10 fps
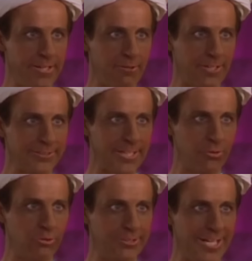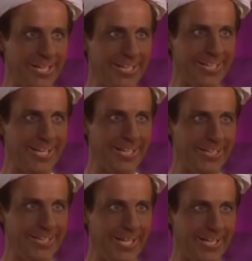don't know if we're allowed to say.
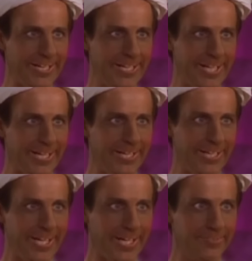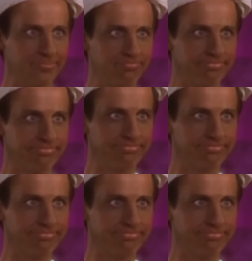Oh no!